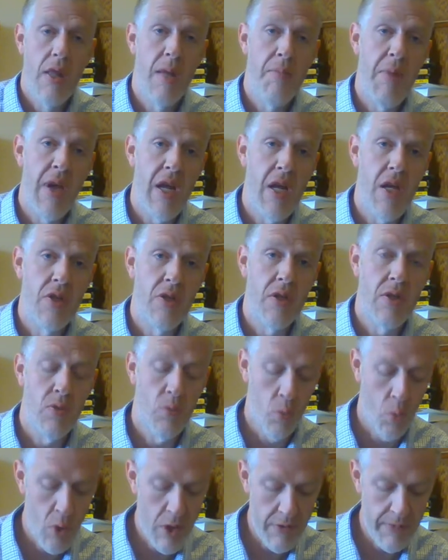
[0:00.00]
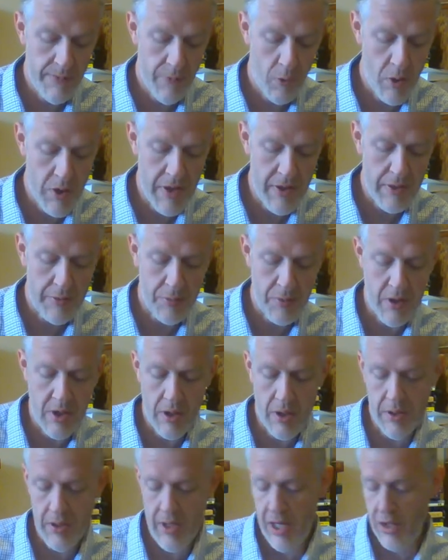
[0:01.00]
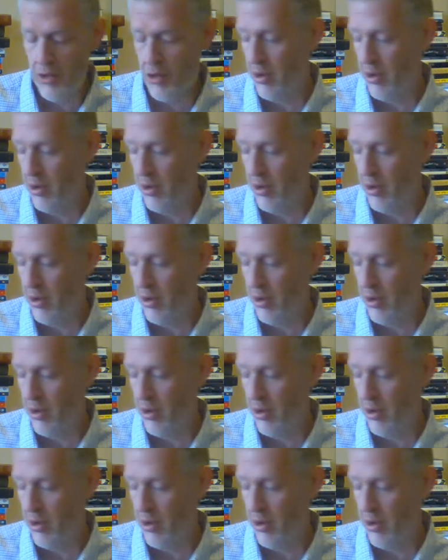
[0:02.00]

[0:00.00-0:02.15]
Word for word: the page is one forty-three in that